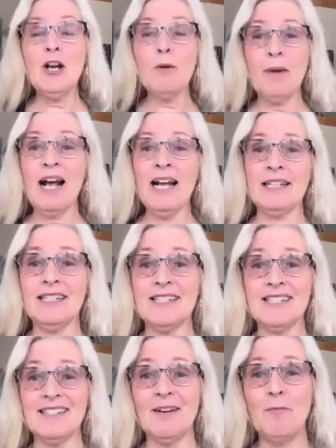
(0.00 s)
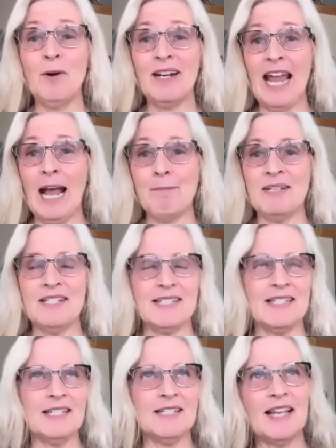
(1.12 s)
bodies, what happens
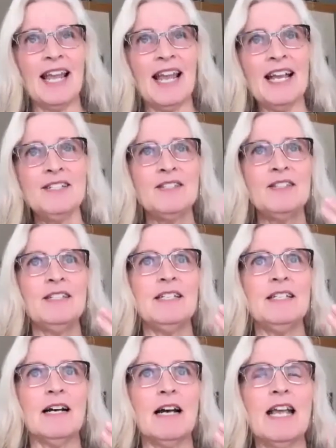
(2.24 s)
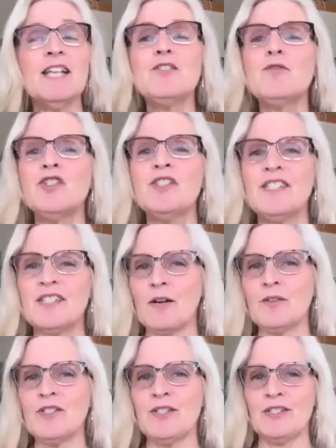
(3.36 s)
is as the estrogen
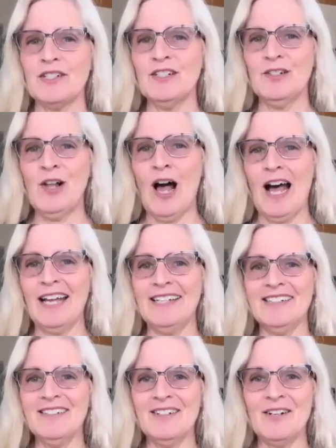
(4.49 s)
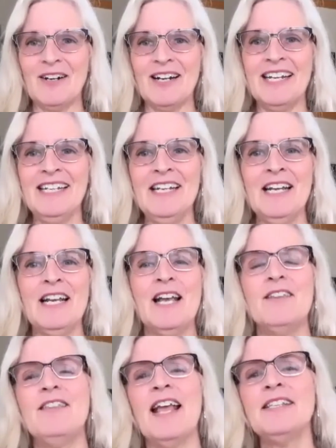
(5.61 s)
starts to decline, all right,
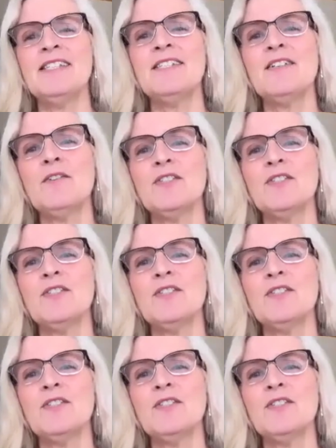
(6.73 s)
that's